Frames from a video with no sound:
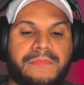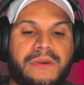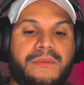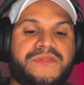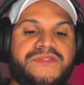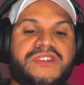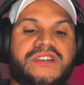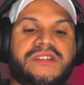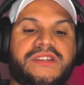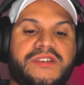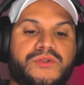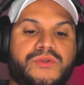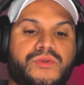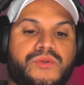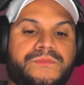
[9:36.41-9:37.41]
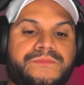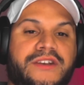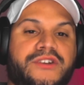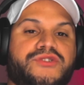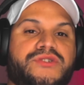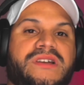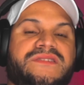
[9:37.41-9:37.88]
but with Jingliu,
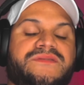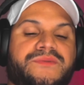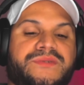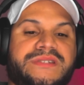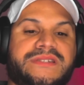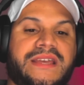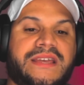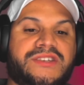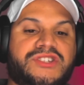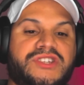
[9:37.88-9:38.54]
in her transformed state,